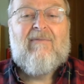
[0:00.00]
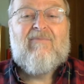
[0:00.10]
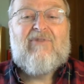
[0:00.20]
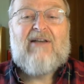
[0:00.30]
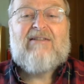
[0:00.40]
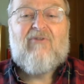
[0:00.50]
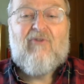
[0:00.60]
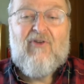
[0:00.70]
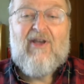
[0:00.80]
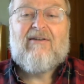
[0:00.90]
doesn't
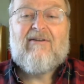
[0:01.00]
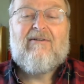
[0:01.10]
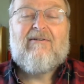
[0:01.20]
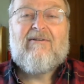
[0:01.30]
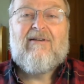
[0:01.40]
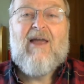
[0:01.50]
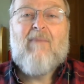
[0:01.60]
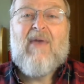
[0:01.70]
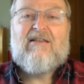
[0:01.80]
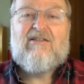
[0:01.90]
fit. It
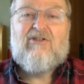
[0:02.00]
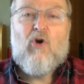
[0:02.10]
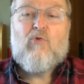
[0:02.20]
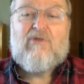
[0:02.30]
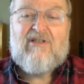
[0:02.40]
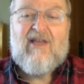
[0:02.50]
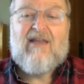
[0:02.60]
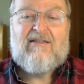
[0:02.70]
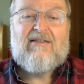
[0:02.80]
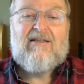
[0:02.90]
makes no
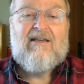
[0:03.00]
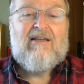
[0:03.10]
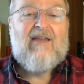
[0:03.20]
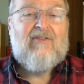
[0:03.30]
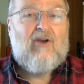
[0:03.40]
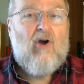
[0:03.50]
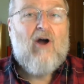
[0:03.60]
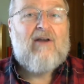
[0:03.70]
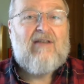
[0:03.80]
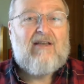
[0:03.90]
sense in the
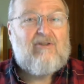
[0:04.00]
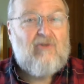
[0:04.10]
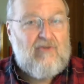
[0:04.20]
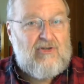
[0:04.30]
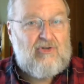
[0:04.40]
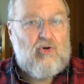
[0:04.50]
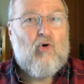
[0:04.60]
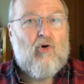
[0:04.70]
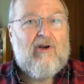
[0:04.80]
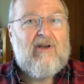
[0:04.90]
context of the
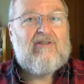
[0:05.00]
story.